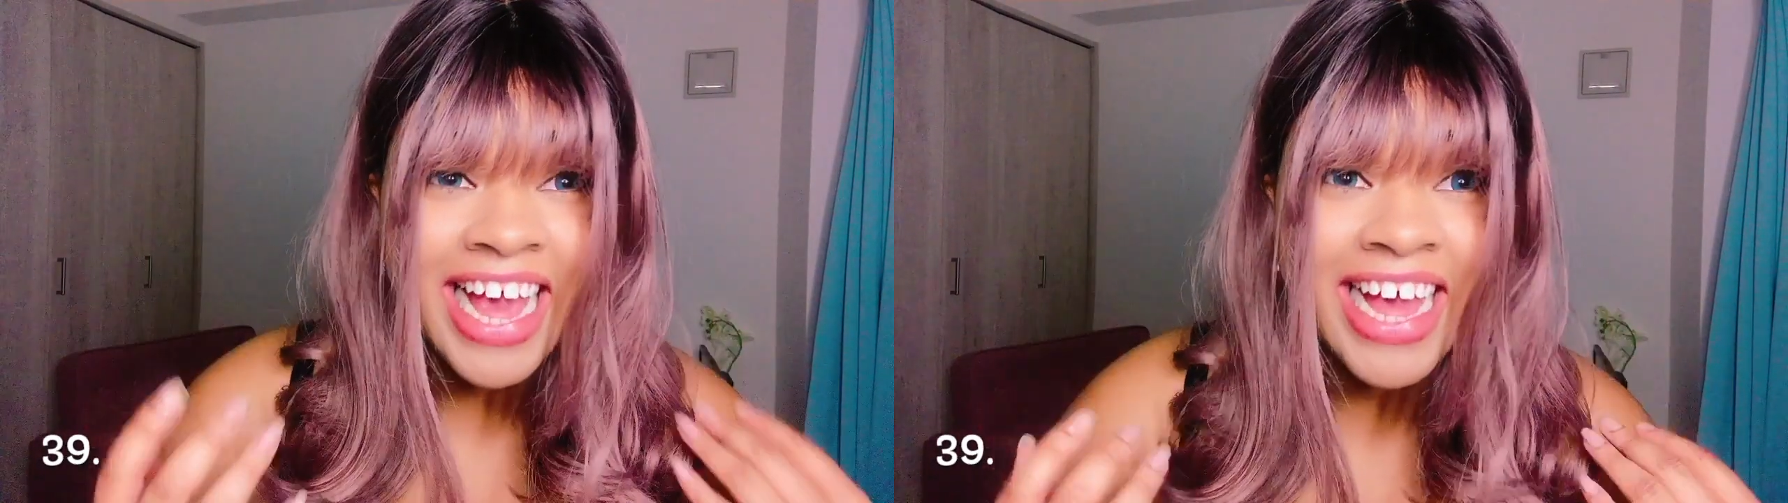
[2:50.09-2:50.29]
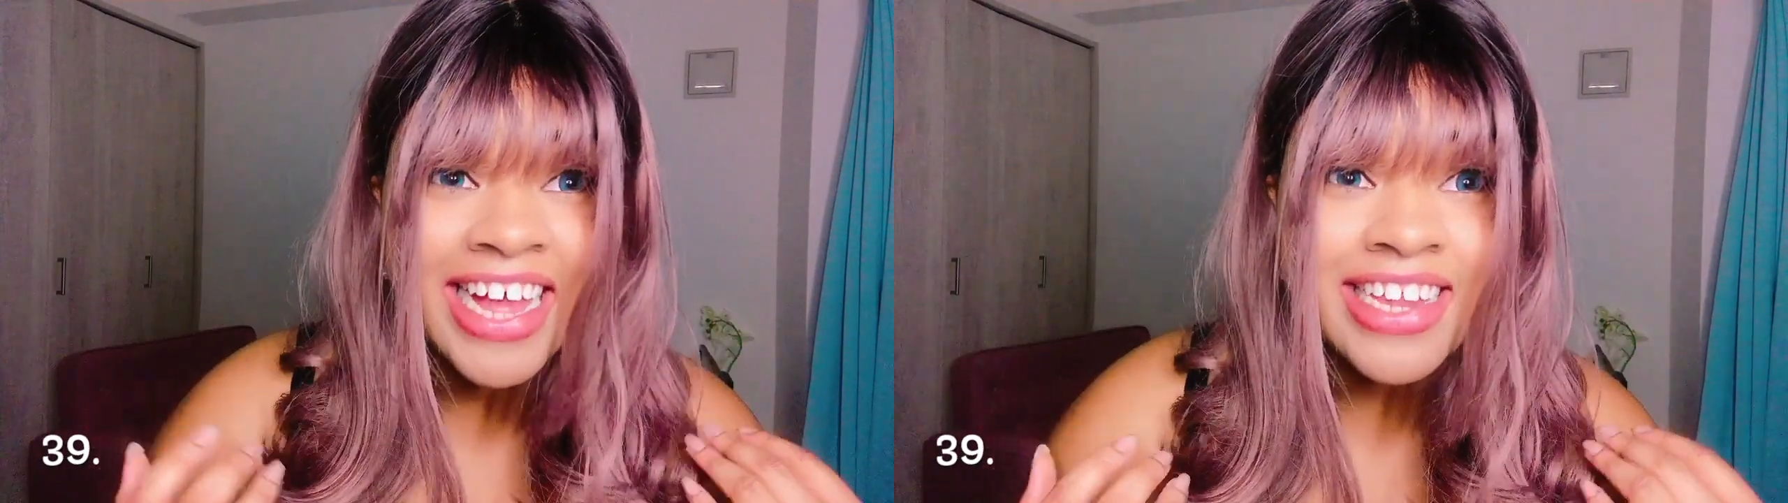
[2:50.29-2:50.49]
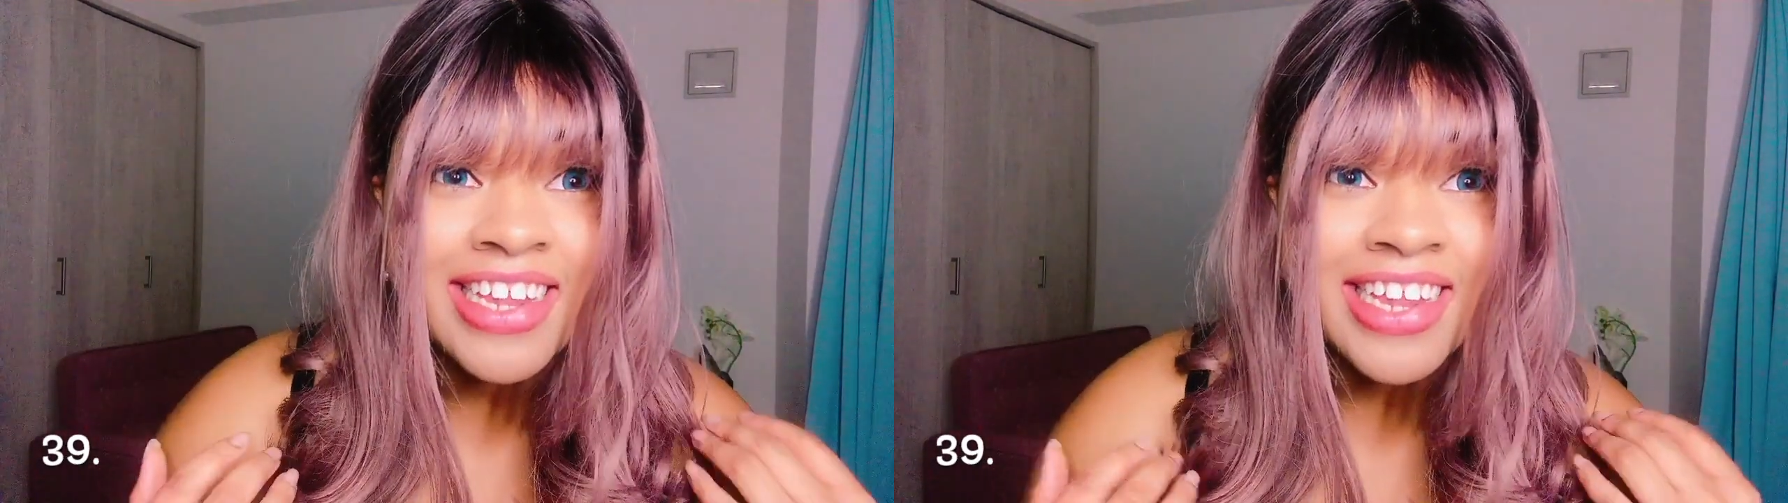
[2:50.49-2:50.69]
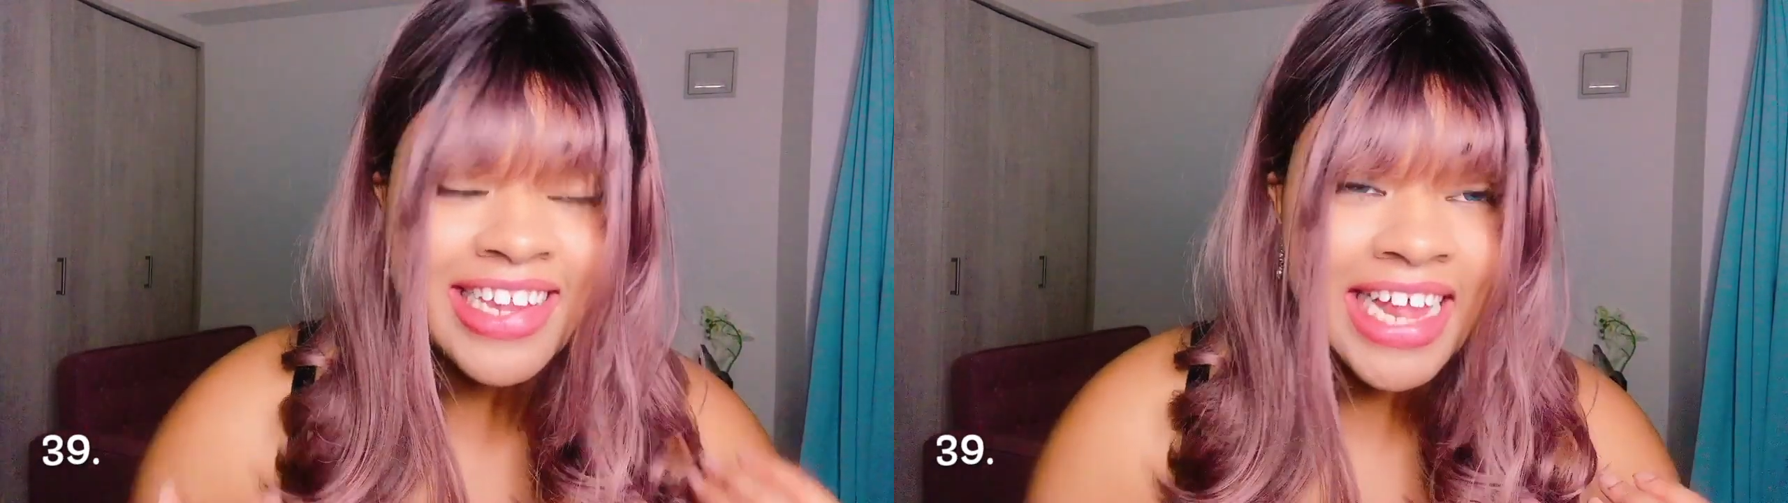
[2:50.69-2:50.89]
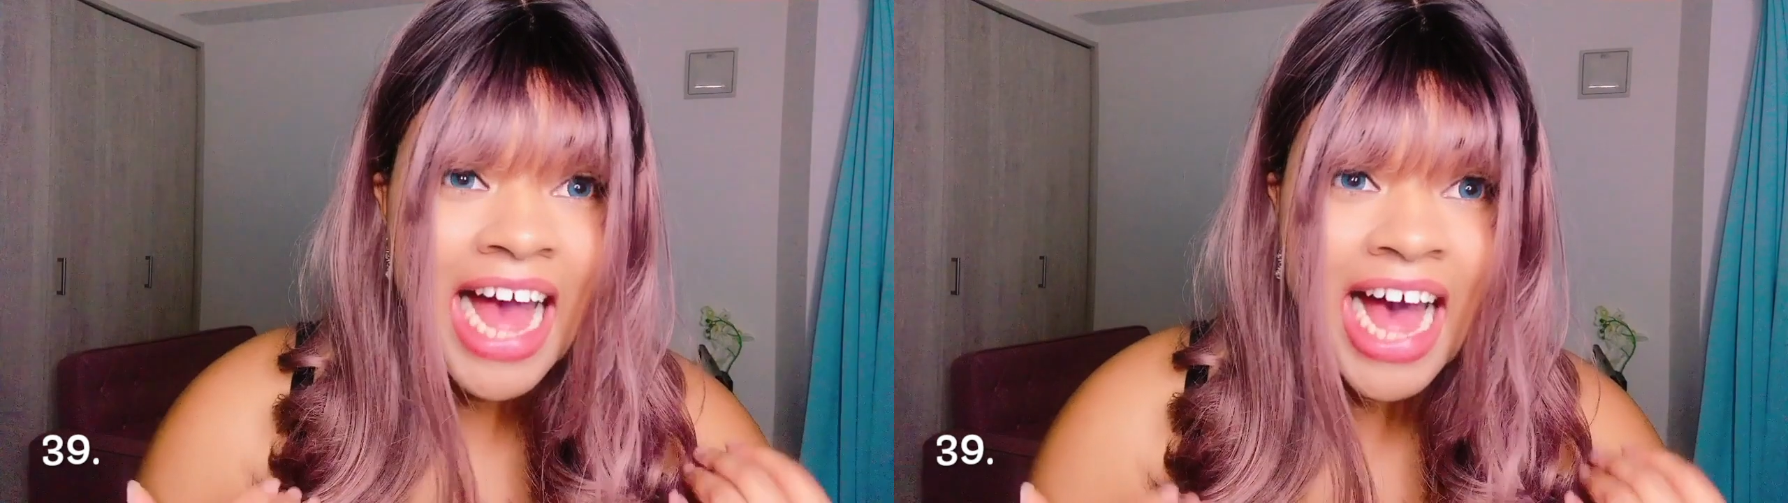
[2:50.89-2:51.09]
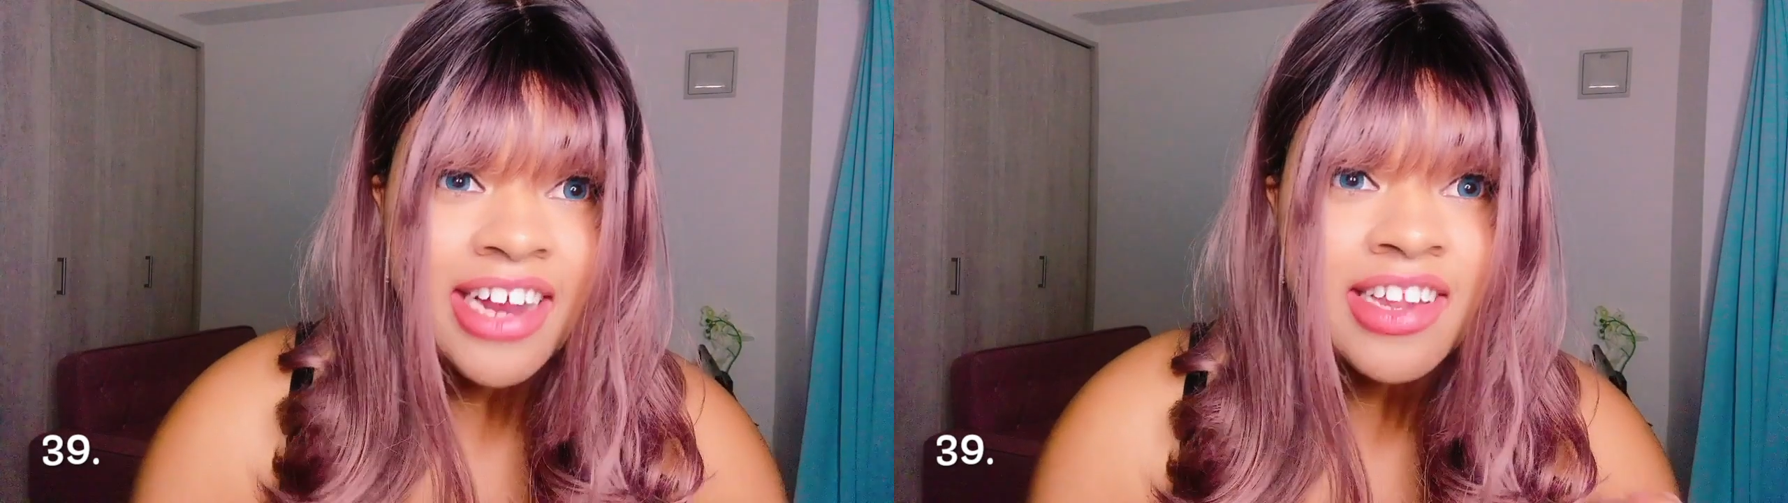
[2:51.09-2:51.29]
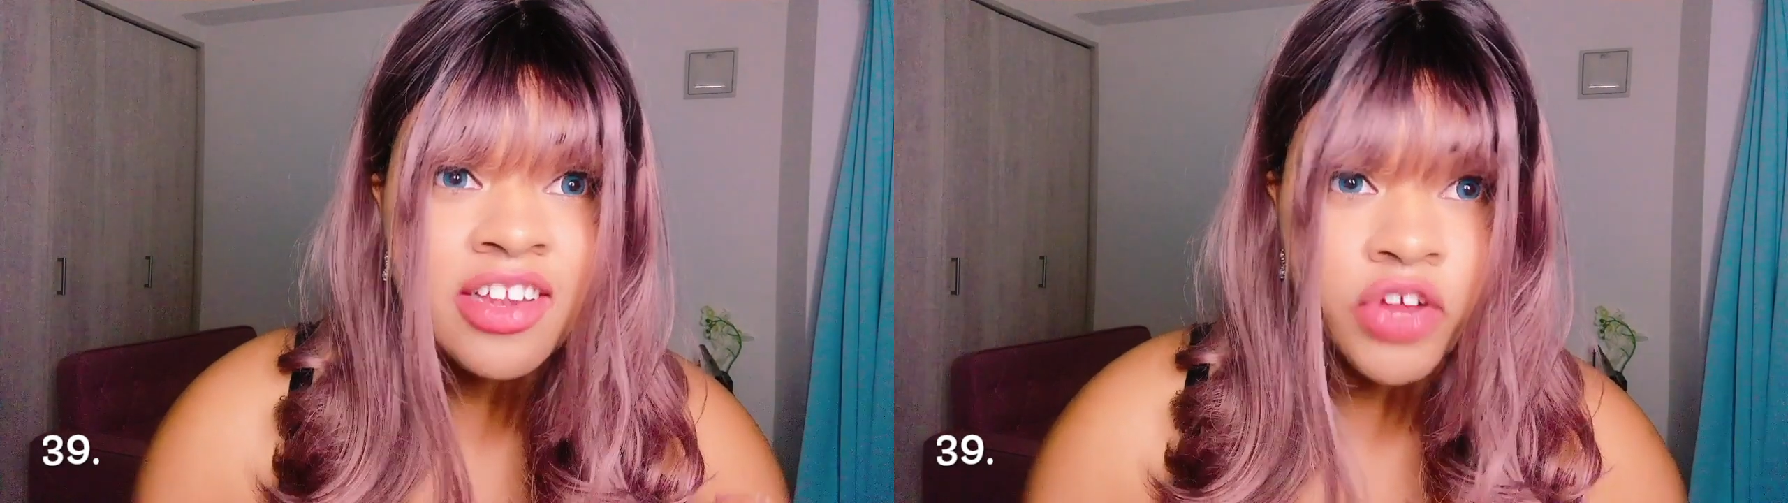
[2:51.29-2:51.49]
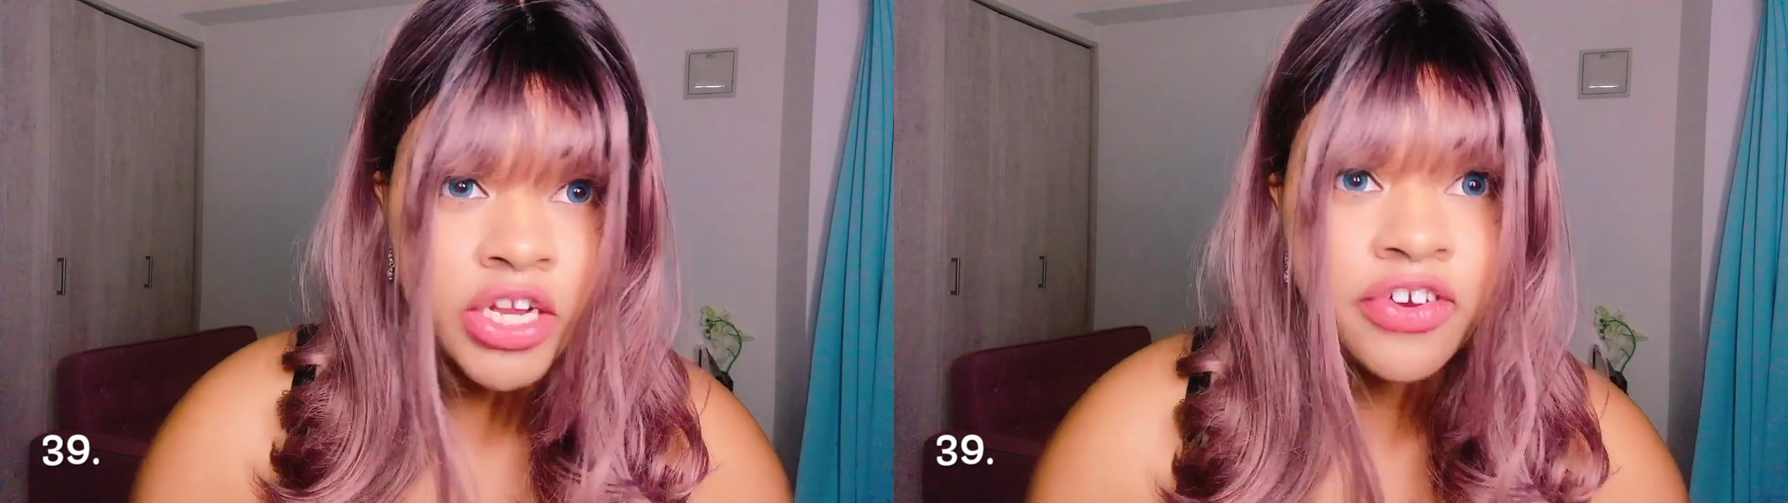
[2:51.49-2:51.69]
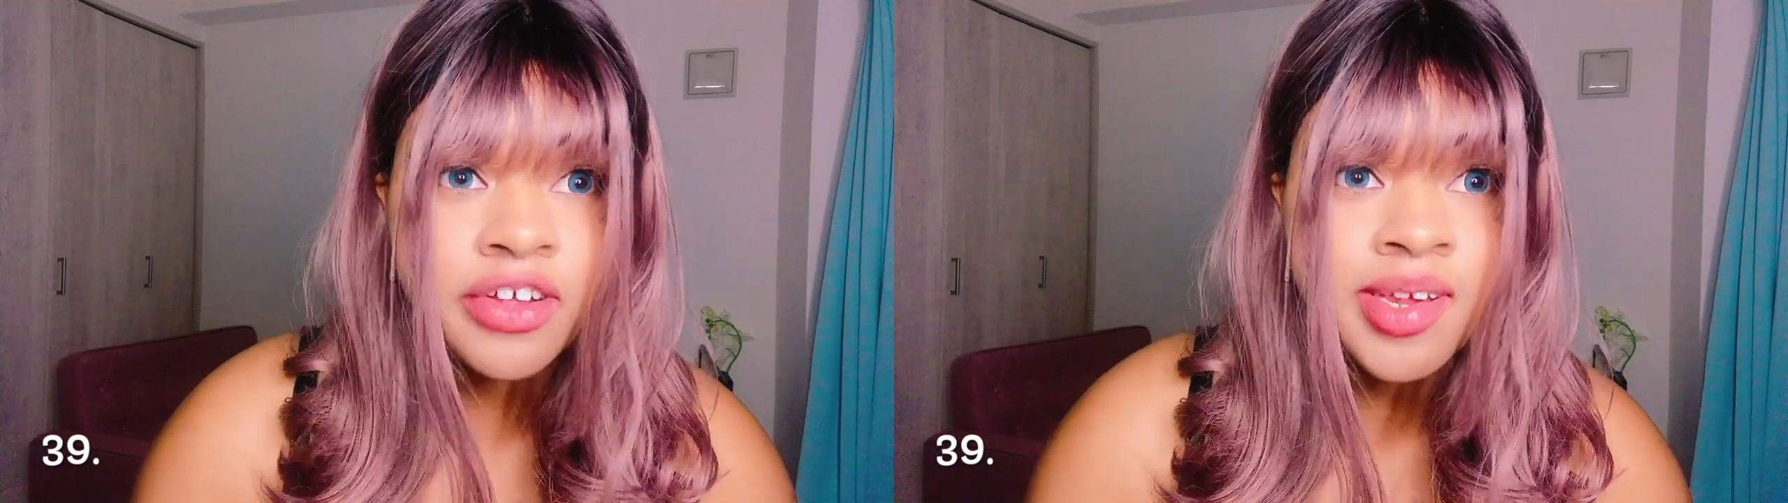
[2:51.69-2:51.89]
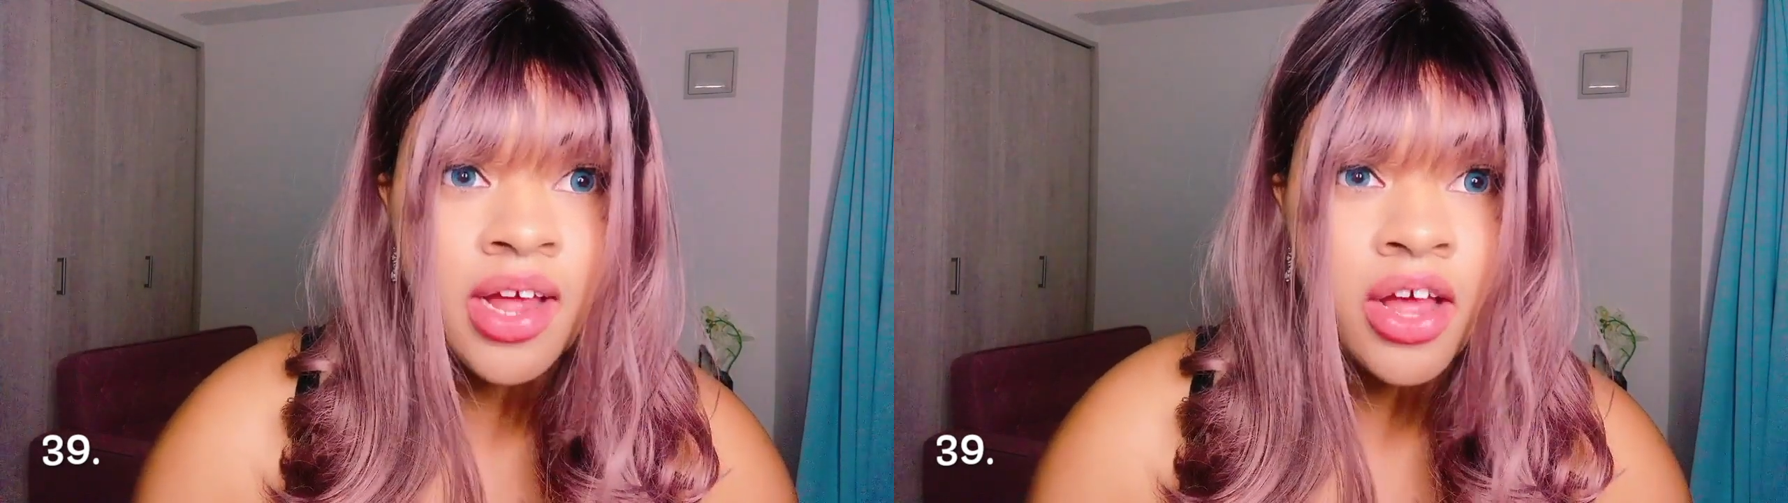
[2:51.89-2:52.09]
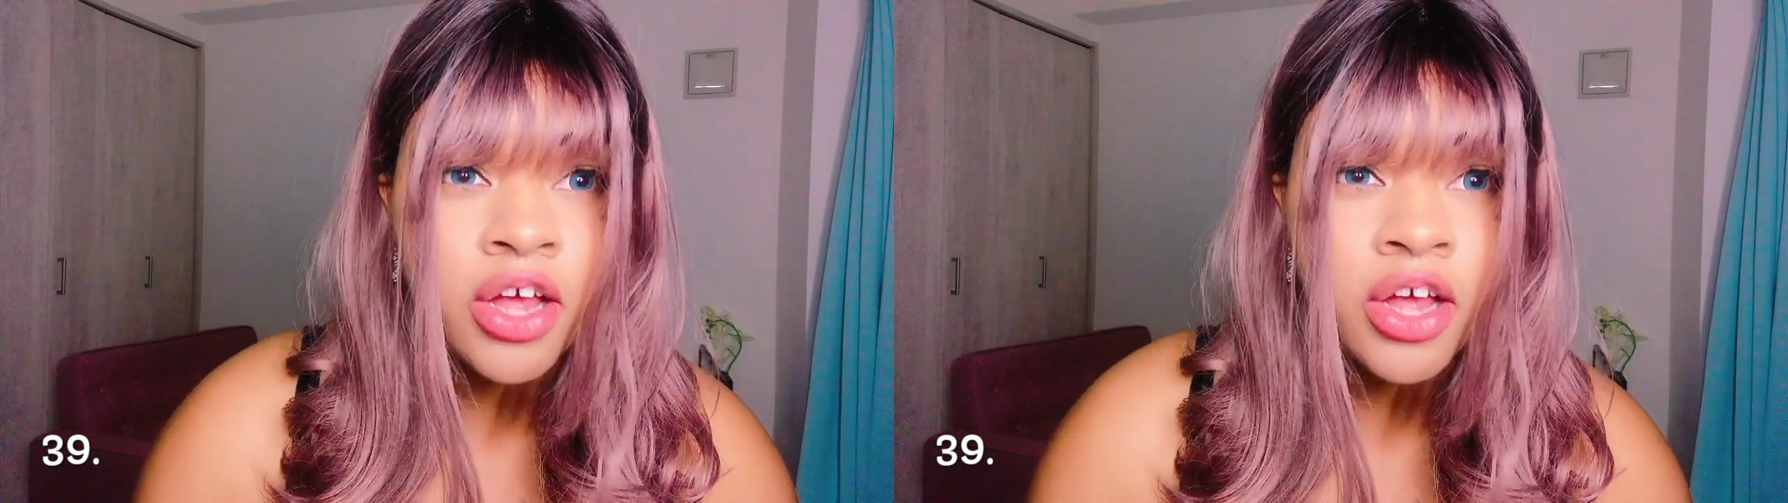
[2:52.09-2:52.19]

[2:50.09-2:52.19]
hands and say hi to strangers?